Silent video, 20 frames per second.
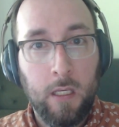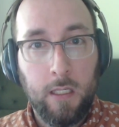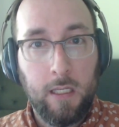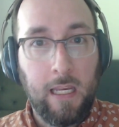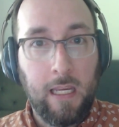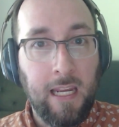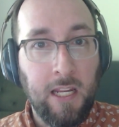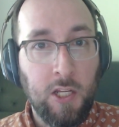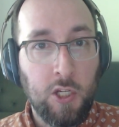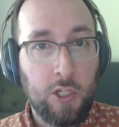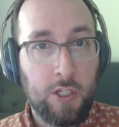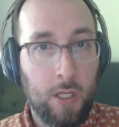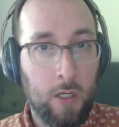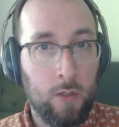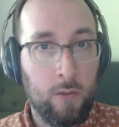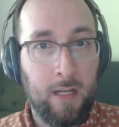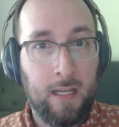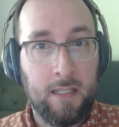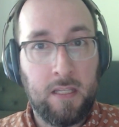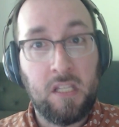Each
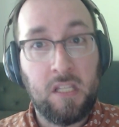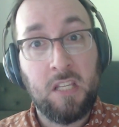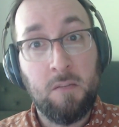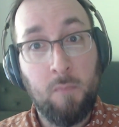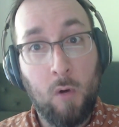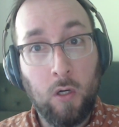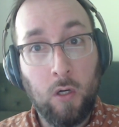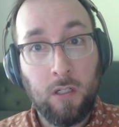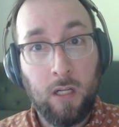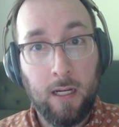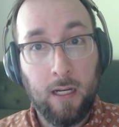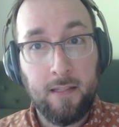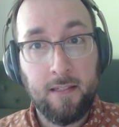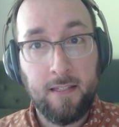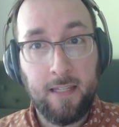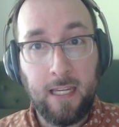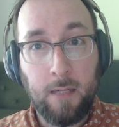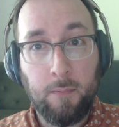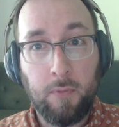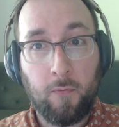zone has a small
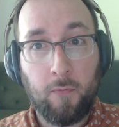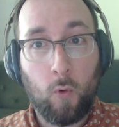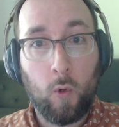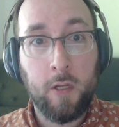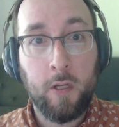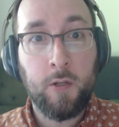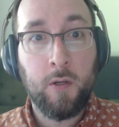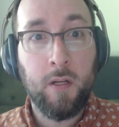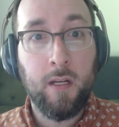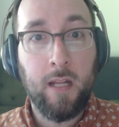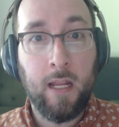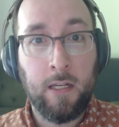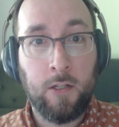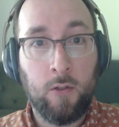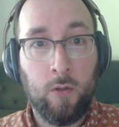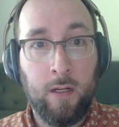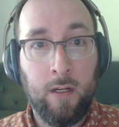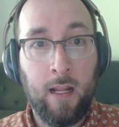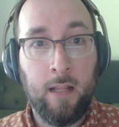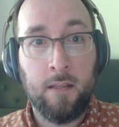cutscene before you can
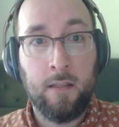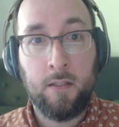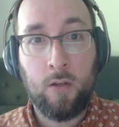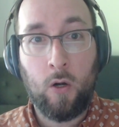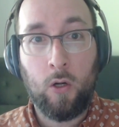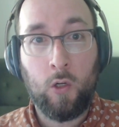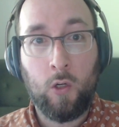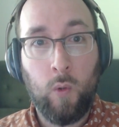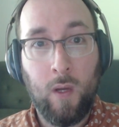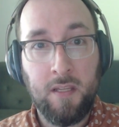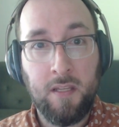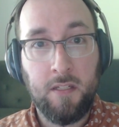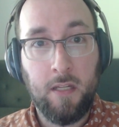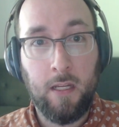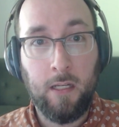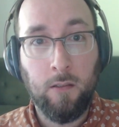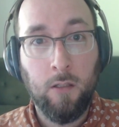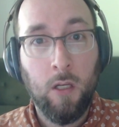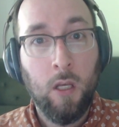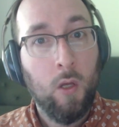enter it and start
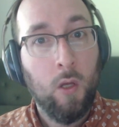questing,